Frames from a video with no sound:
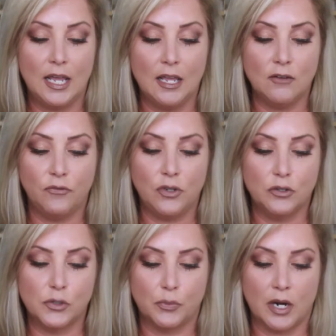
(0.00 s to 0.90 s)

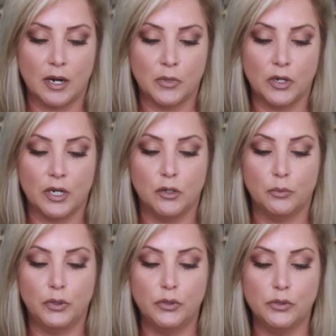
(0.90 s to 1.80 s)
infused primer.
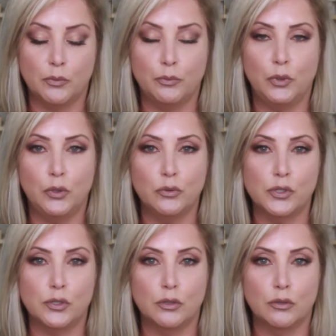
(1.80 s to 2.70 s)
It'll blue,
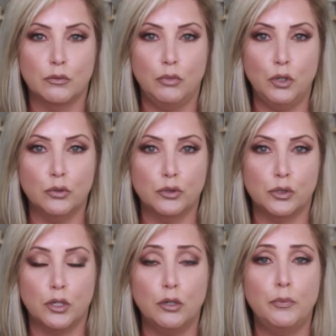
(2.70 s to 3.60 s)
boost,
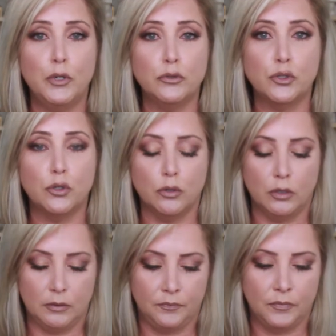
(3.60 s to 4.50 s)
boost, it'll boost you.
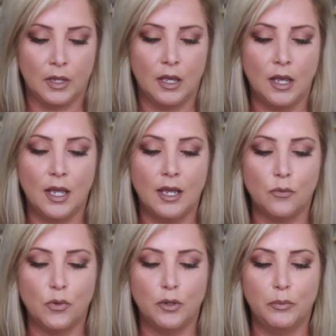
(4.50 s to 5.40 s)

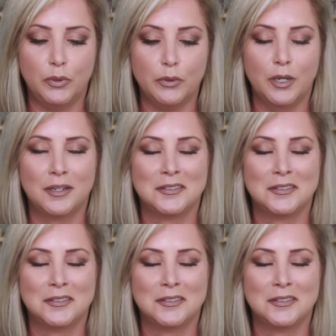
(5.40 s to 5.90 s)
It will blue,